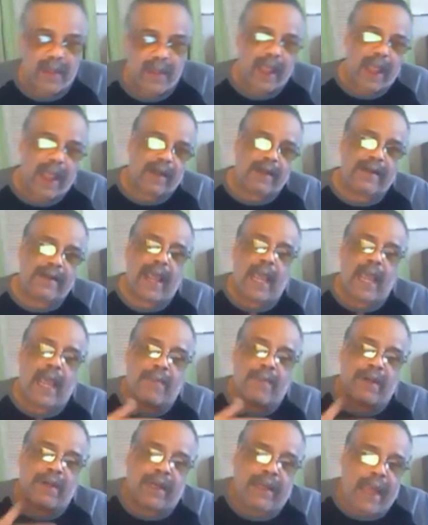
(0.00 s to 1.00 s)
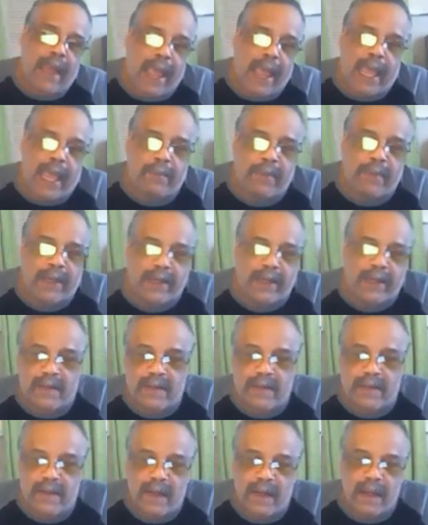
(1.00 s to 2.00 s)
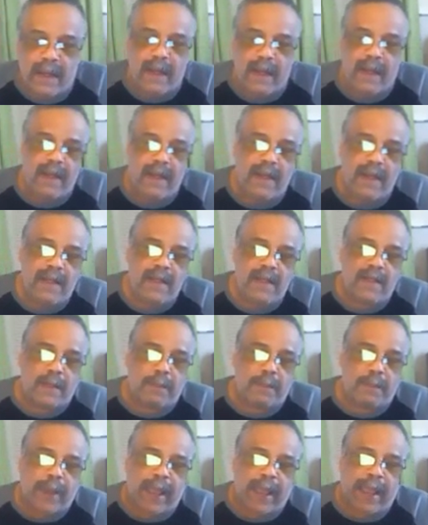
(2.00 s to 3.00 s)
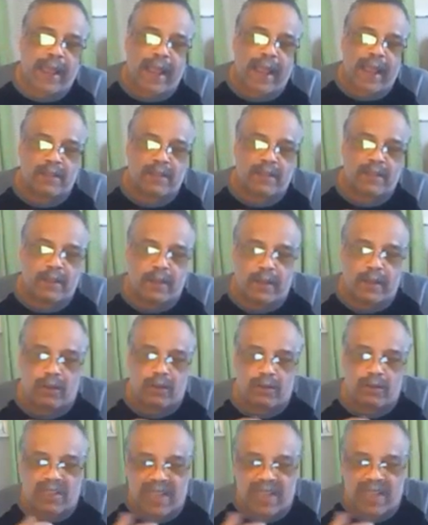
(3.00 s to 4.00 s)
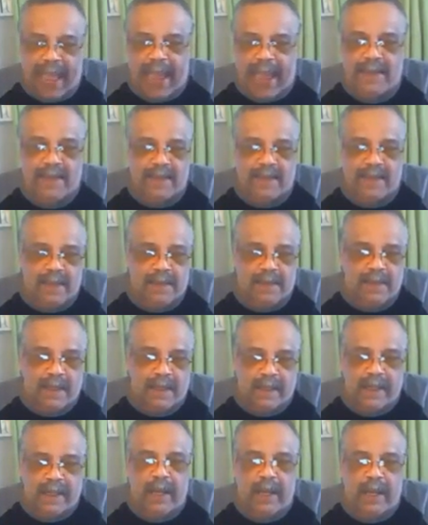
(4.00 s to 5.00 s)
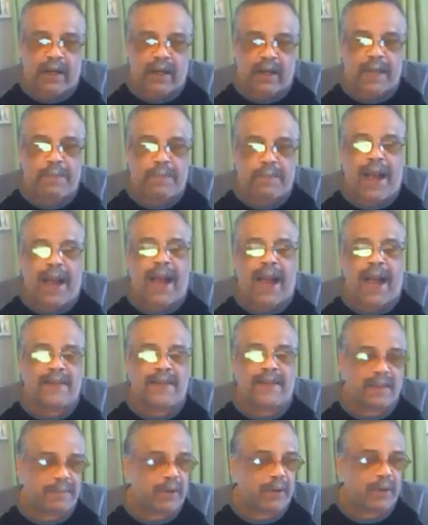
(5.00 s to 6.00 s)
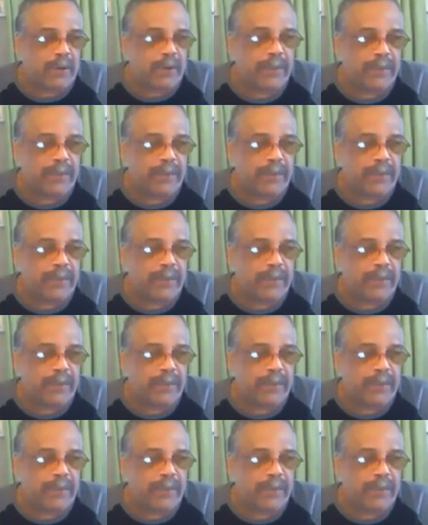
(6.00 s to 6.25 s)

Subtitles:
And the name of the game is to pay as little taxes legally possible